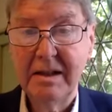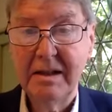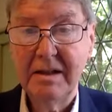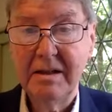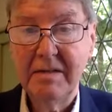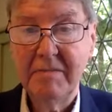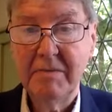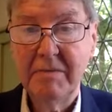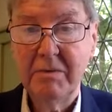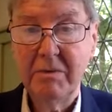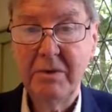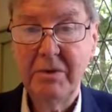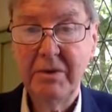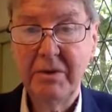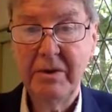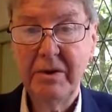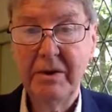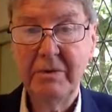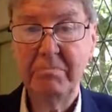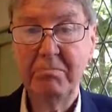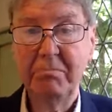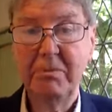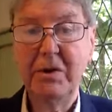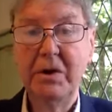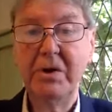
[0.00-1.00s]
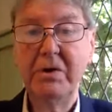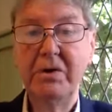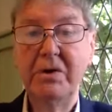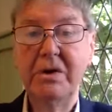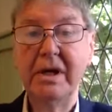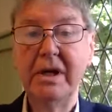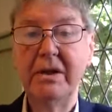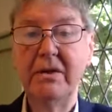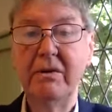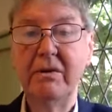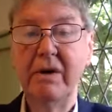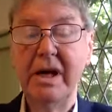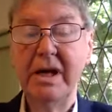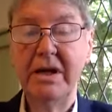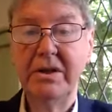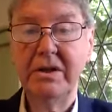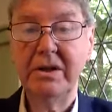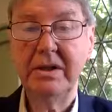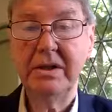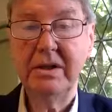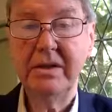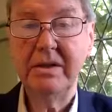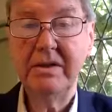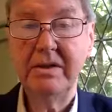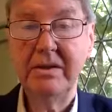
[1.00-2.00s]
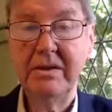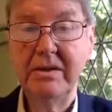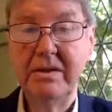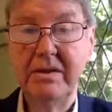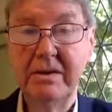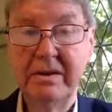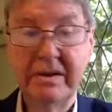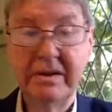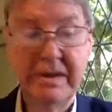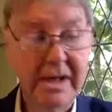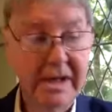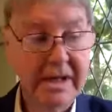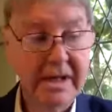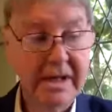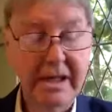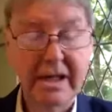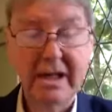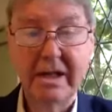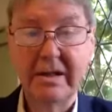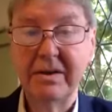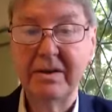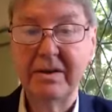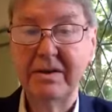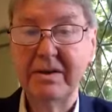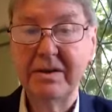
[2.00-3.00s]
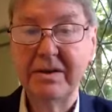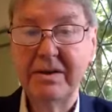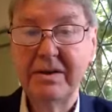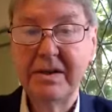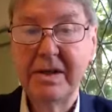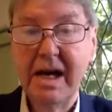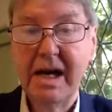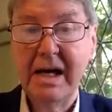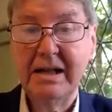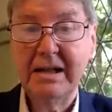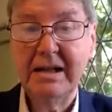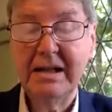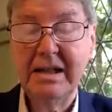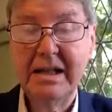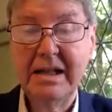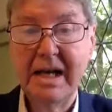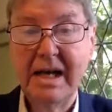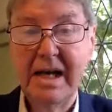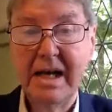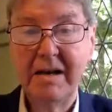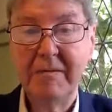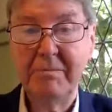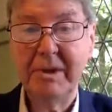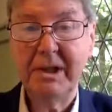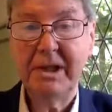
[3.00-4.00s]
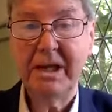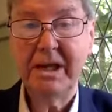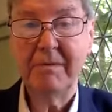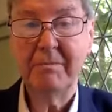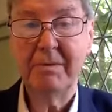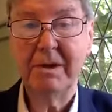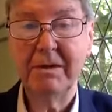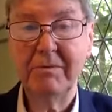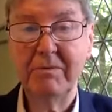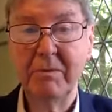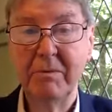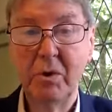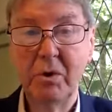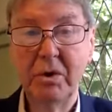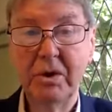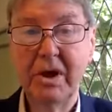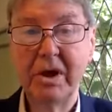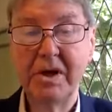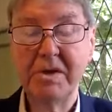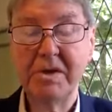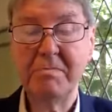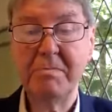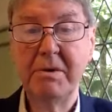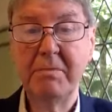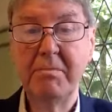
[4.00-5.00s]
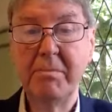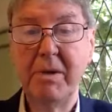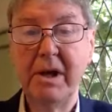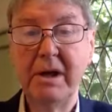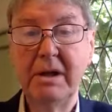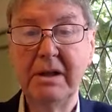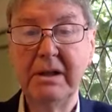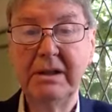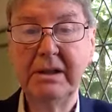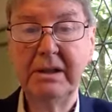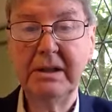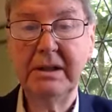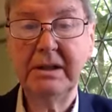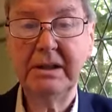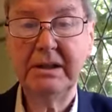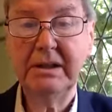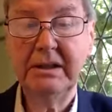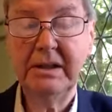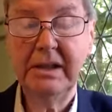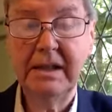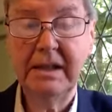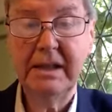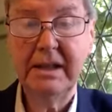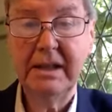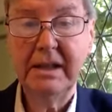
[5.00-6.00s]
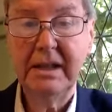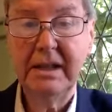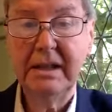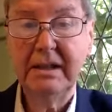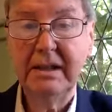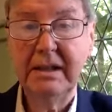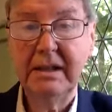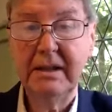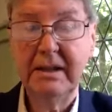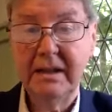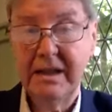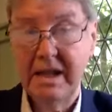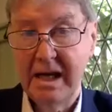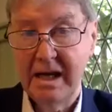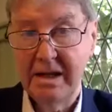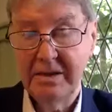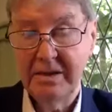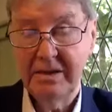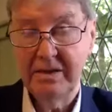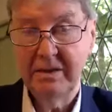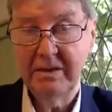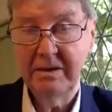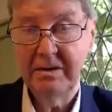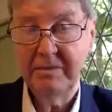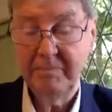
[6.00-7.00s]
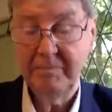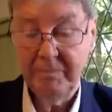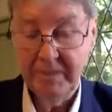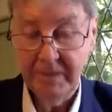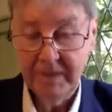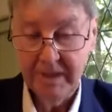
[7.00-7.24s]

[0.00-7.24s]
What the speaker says: but with the new generations and the society now becoming more cosmopolitan and international,